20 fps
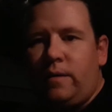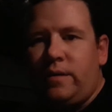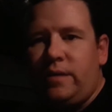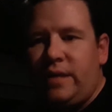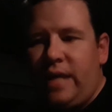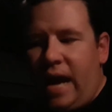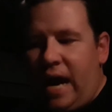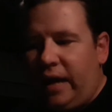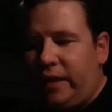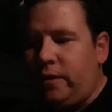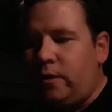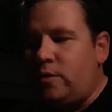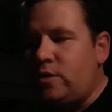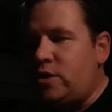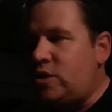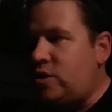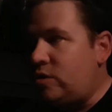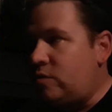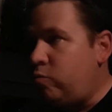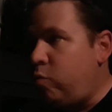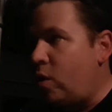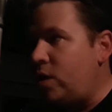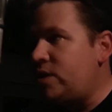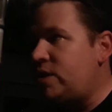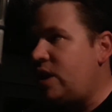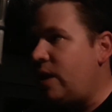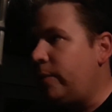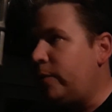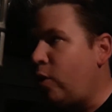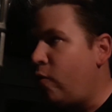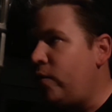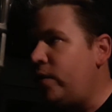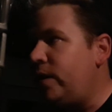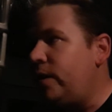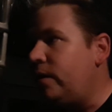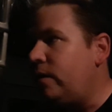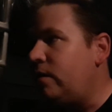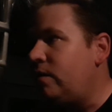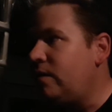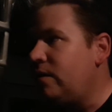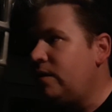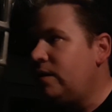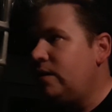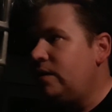Yeah, there's ones coming over here,